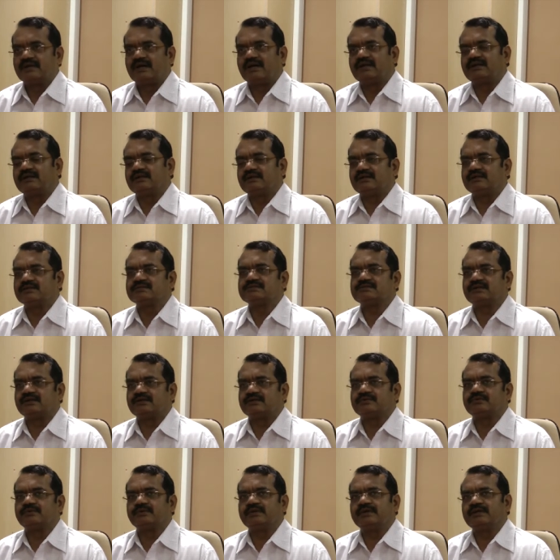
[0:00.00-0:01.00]
And as
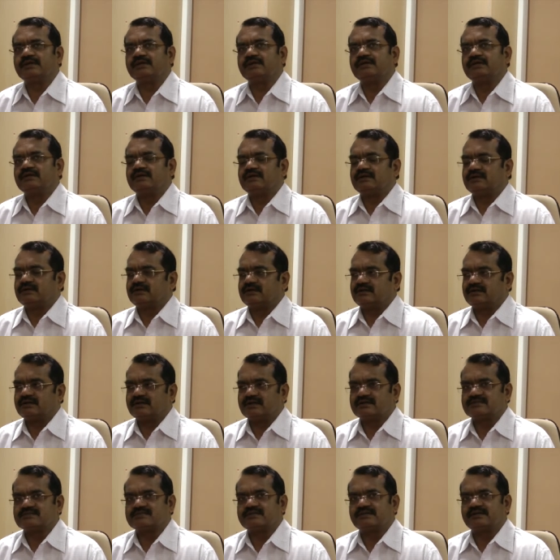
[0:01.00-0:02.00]
on today,
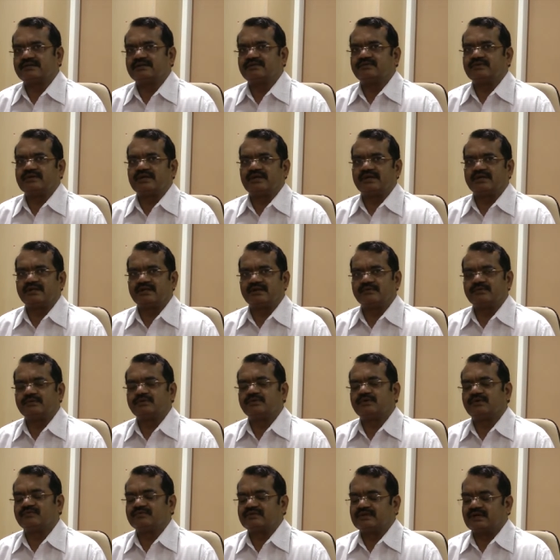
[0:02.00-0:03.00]
yesterday we had a
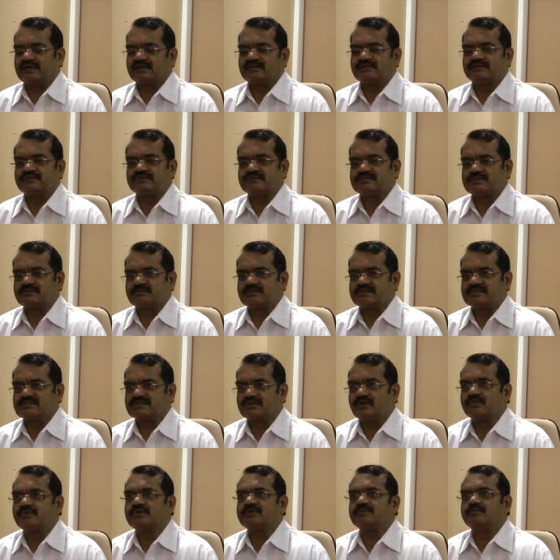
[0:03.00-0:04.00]
review of all the
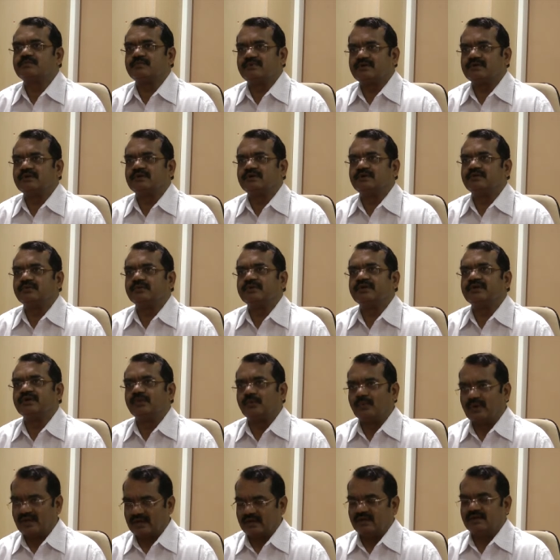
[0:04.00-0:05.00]
instruments, how it
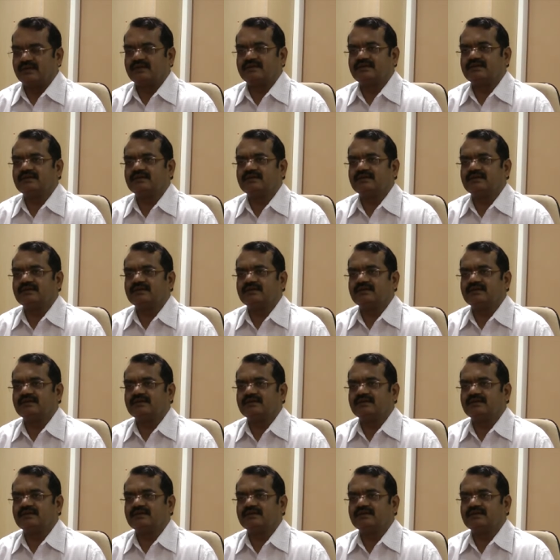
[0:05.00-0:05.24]
doing well,